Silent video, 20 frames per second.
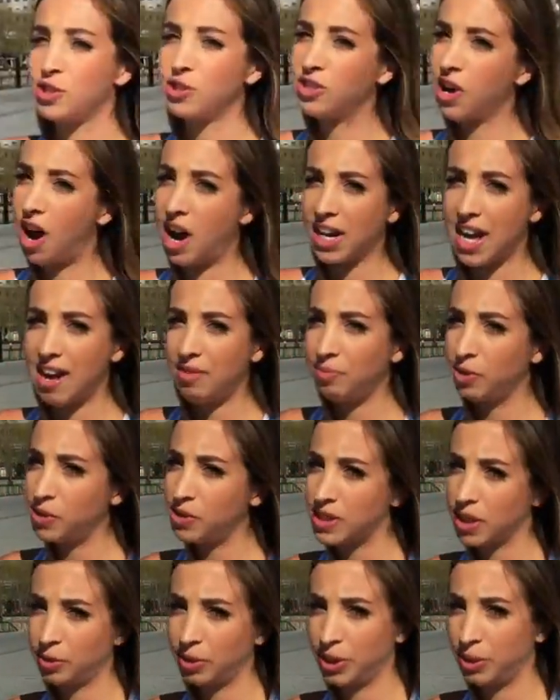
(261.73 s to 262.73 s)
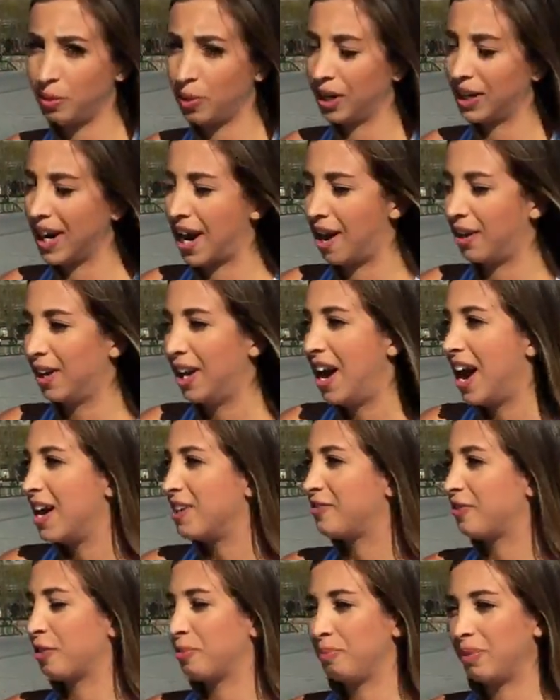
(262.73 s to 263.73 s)
You gotta have music when you work out.
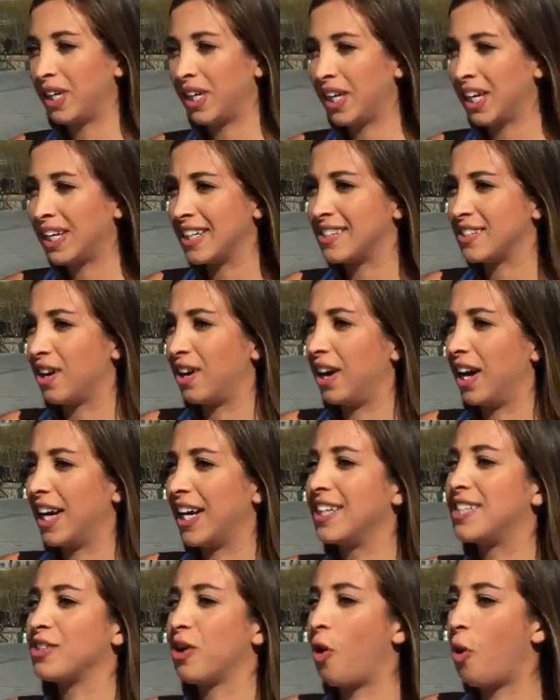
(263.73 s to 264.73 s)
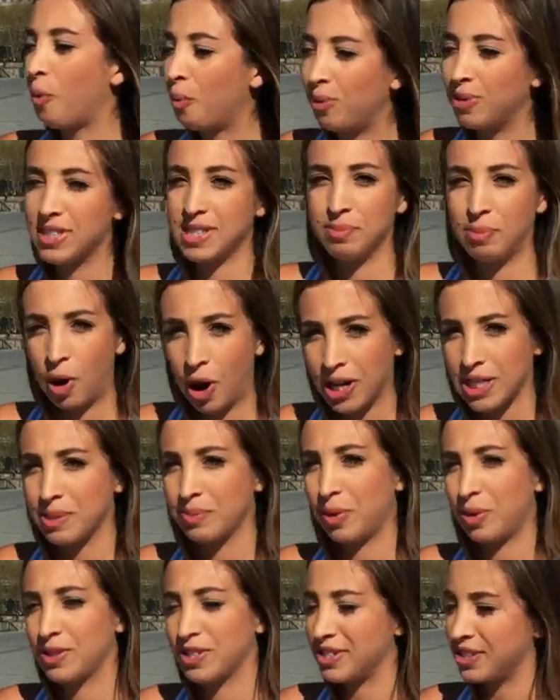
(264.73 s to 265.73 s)
For me, it's almost
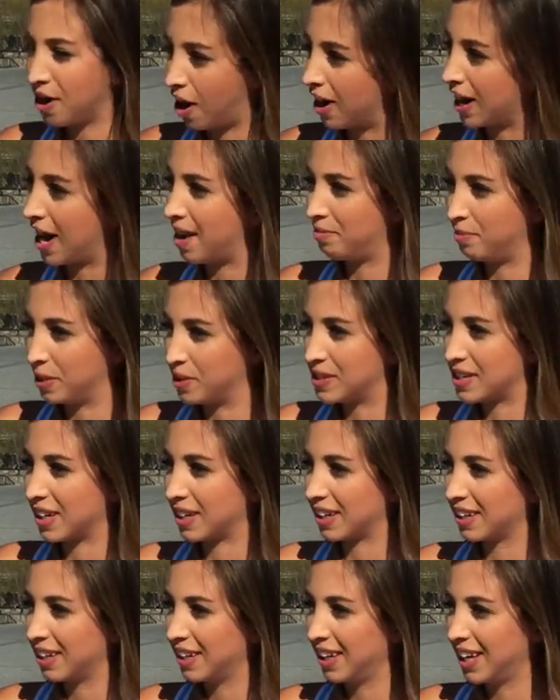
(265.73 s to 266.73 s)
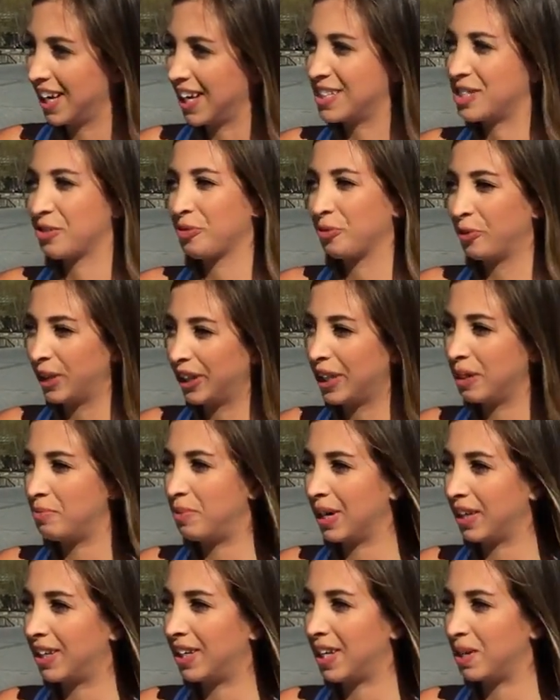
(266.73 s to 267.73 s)
impossible to not have music. It's a really
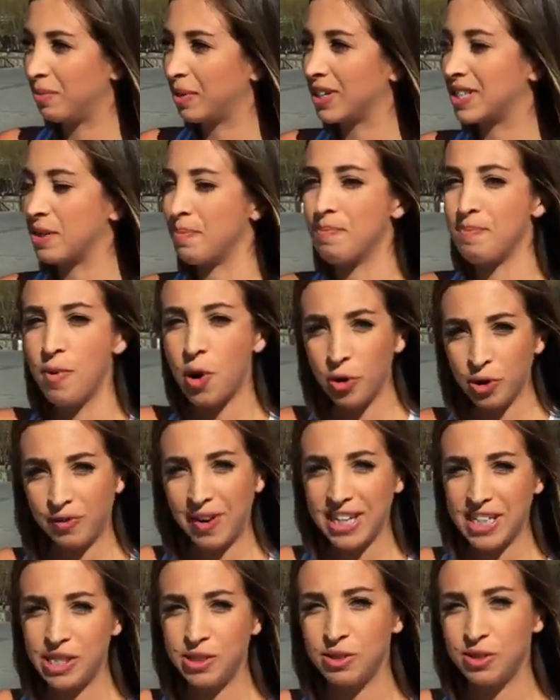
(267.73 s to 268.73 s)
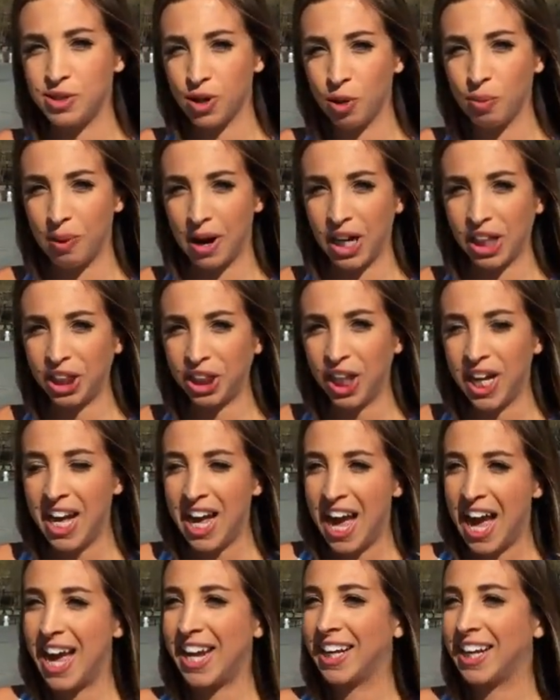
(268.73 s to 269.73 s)
big key because it motivates you so much,
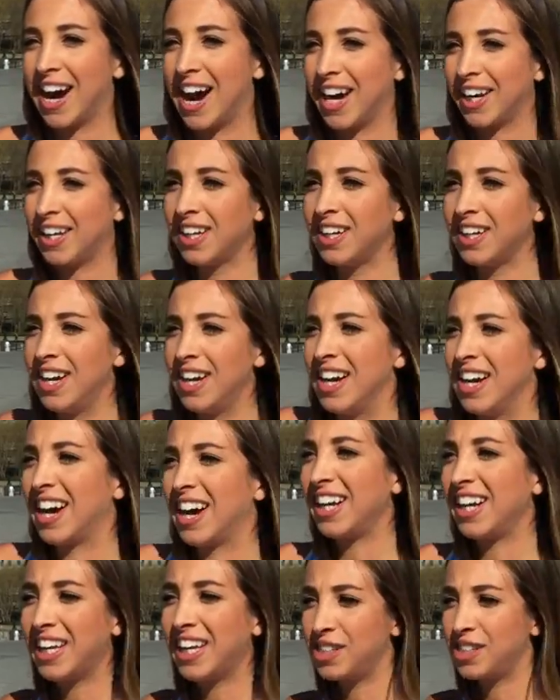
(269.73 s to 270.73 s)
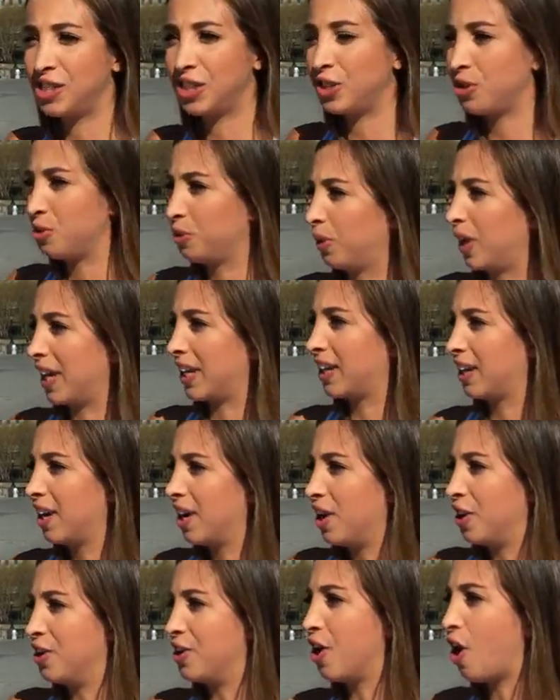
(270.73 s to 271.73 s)
and it kind of gets you like
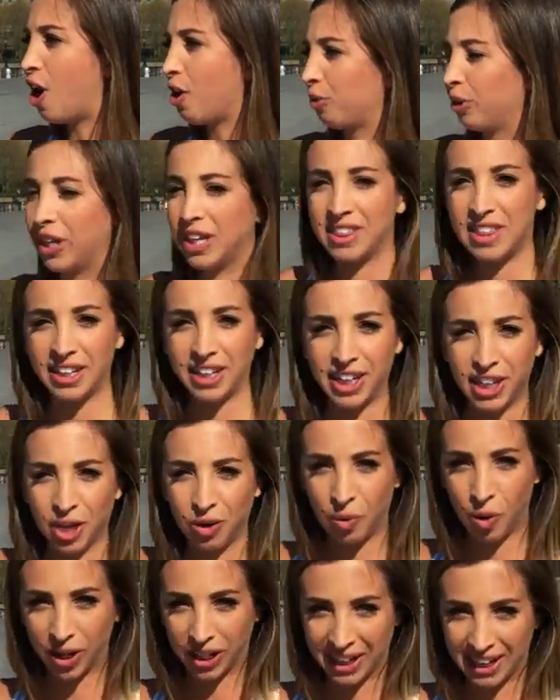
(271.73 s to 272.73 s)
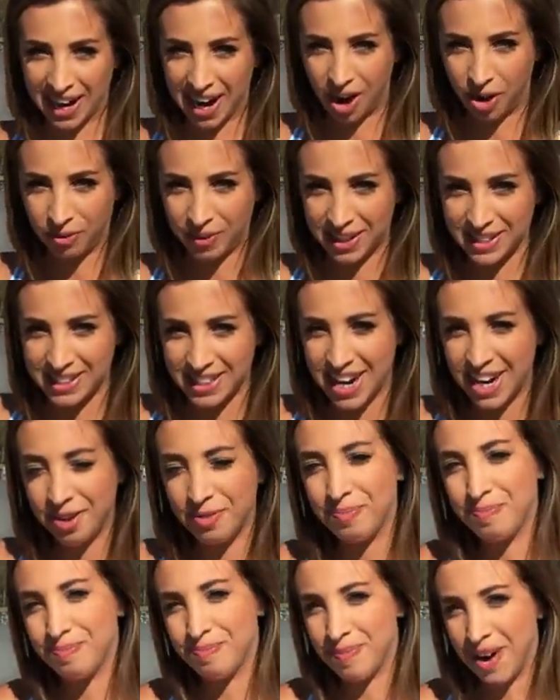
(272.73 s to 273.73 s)
not really thinking you're working out. That's kind of
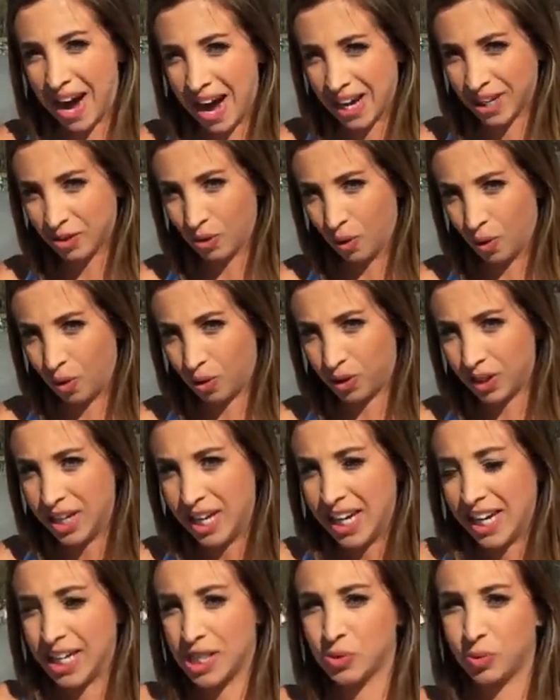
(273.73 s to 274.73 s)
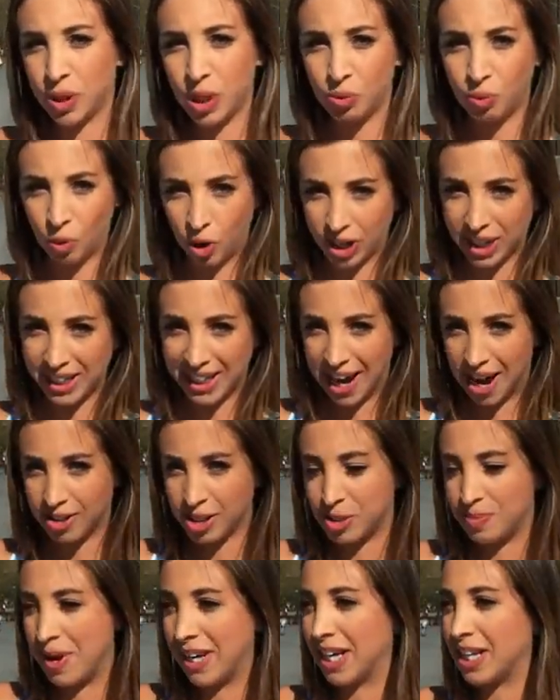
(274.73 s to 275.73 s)
my goal, is when I'm working out
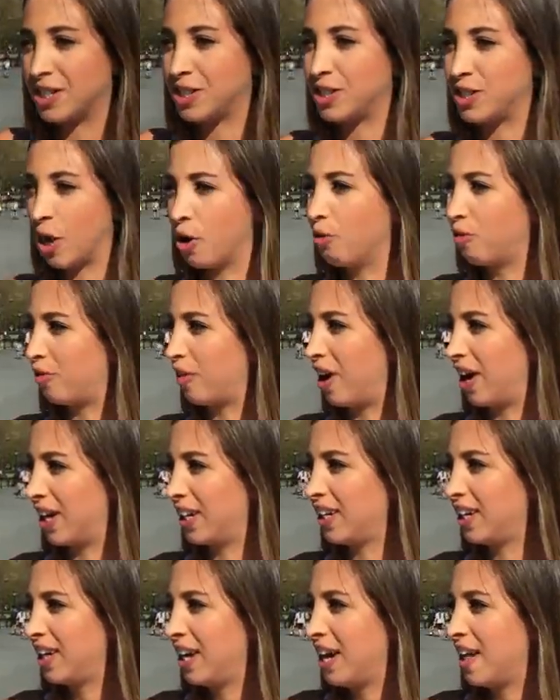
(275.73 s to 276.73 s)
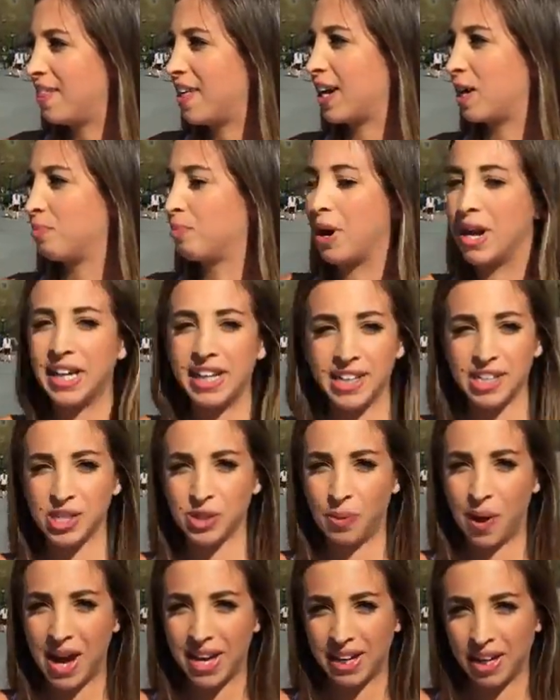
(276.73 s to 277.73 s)
to make it so fun that I'm breaking a
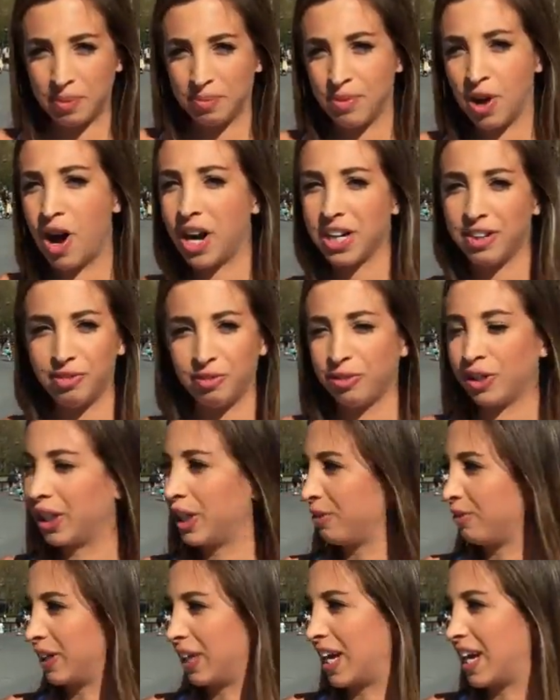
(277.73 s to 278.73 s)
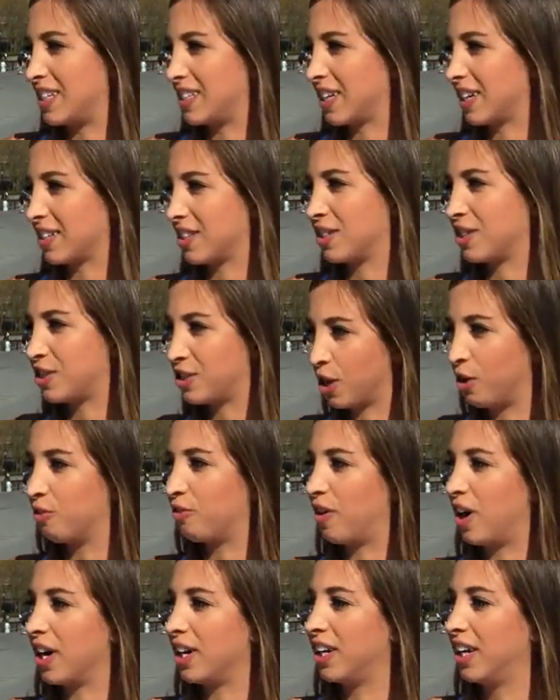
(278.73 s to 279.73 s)
sweat and I'm not even really realizing, because it's so
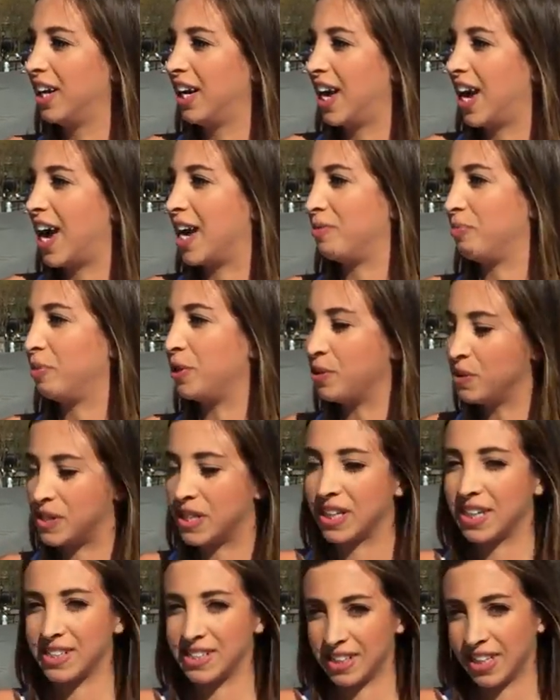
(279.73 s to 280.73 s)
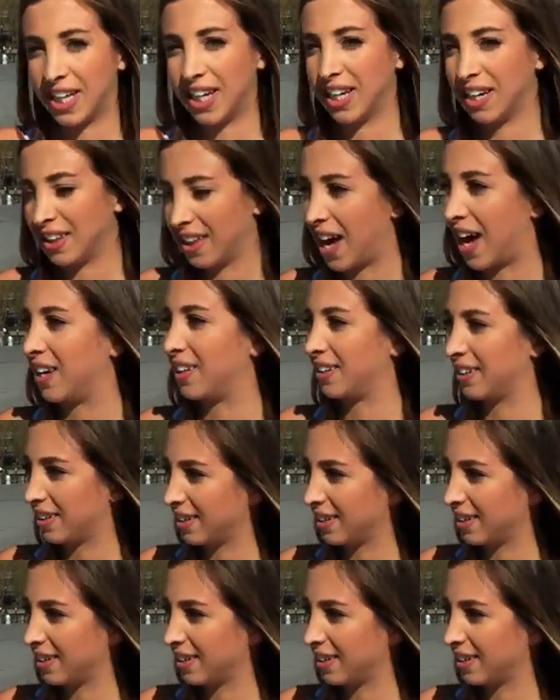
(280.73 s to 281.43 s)
fun. And music is the key to that.